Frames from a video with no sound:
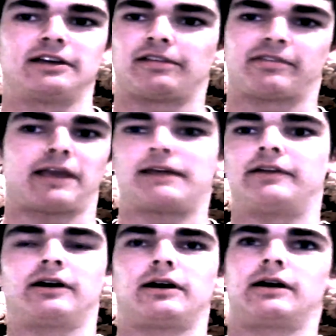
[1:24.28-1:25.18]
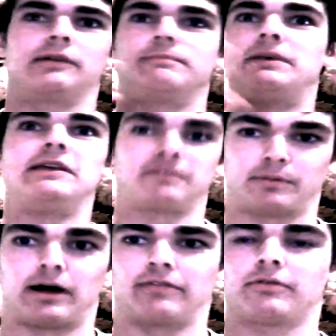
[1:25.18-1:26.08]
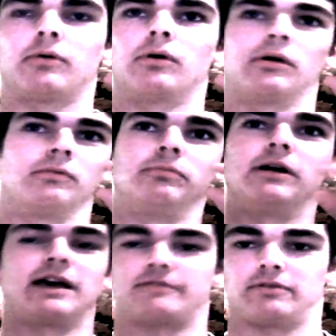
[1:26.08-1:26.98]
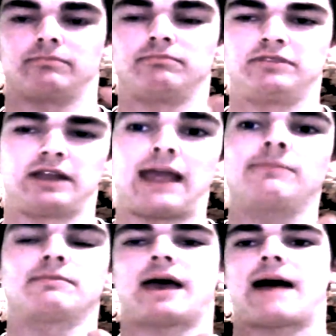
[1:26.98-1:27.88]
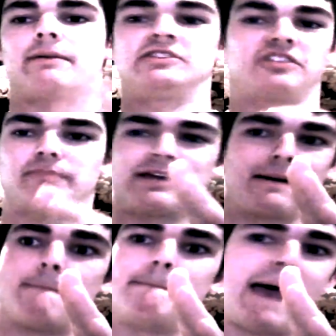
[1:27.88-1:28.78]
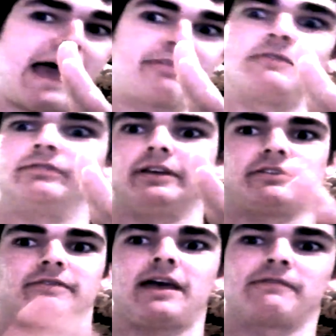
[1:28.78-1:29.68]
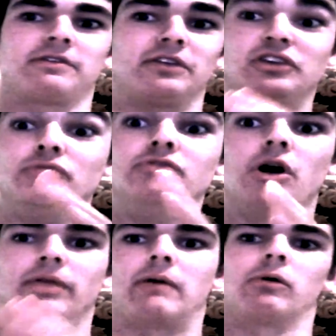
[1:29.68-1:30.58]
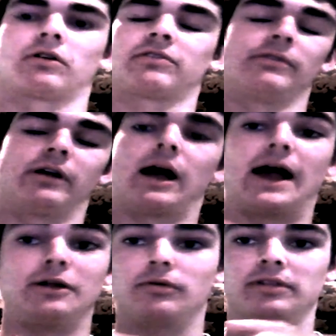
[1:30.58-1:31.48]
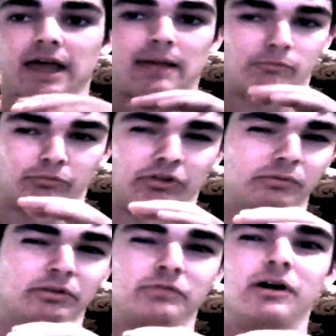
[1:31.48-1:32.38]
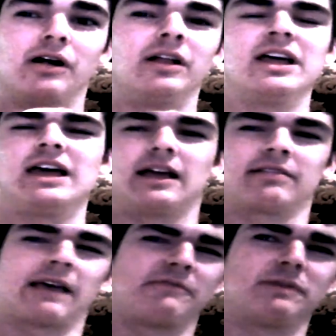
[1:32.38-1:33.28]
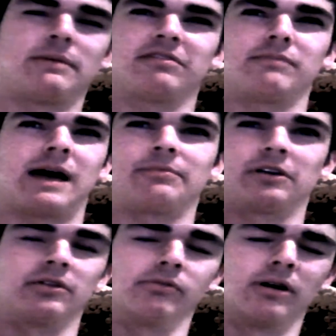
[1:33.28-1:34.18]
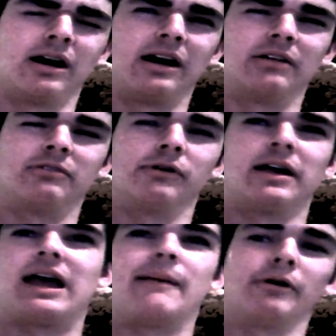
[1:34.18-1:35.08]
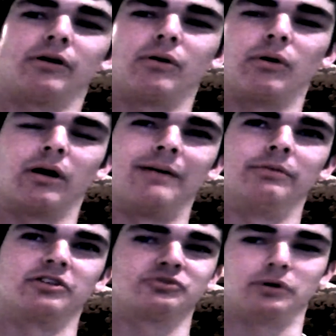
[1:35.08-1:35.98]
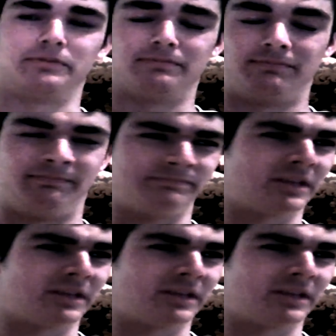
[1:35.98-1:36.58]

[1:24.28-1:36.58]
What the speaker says: Sandhog peak spots or whatever. Name the map and just make a massive list of everything you know that works on there. I know the game really, really well, except for maybe some maps like Greyhammer or Brushwood,